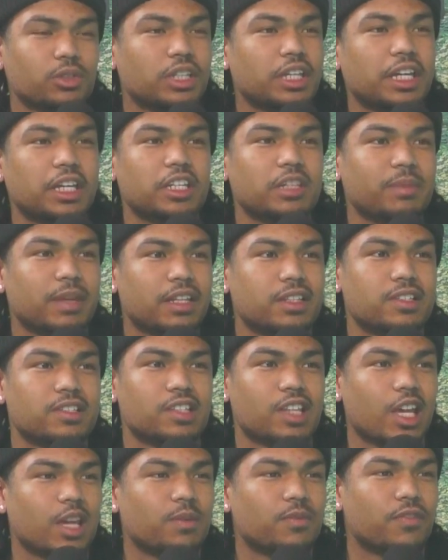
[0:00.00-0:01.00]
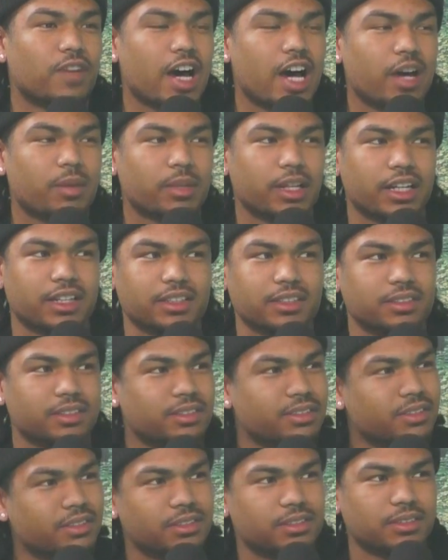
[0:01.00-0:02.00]
think it can make the same vibe like
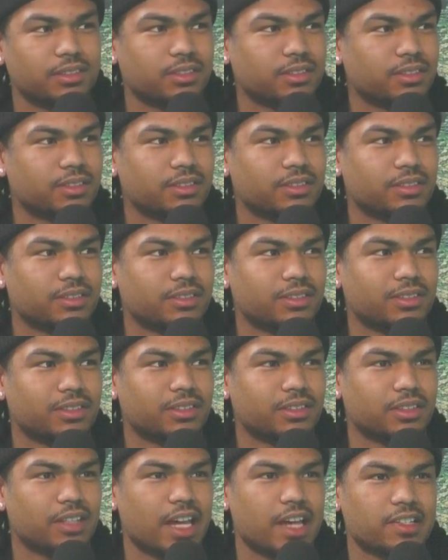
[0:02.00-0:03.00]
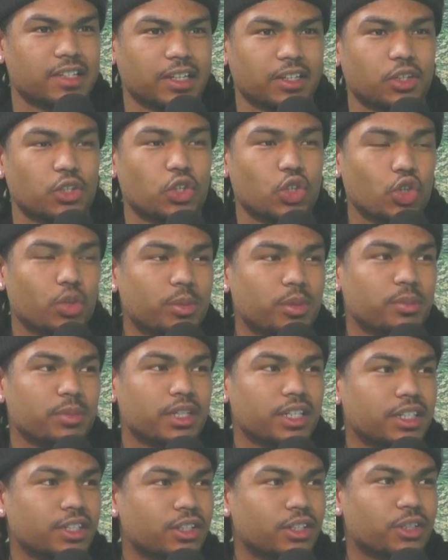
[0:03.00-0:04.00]
as like a human
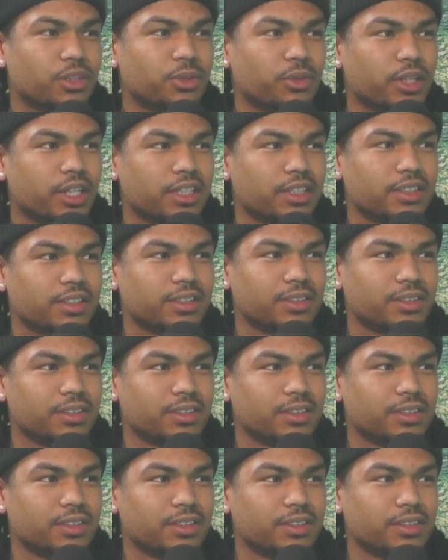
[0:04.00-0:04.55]
being though. Like